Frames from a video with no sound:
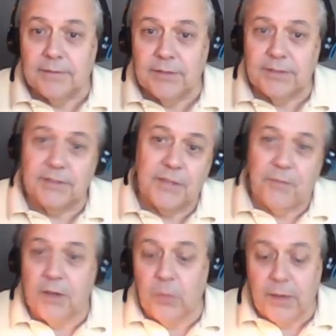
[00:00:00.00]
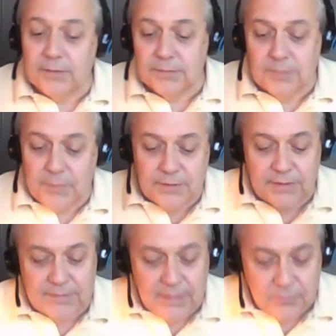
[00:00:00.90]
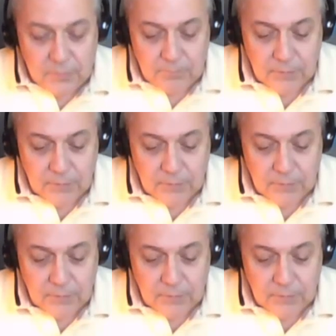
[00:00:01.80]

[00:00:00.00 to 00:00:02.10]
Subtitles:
She says she found a way to be successful.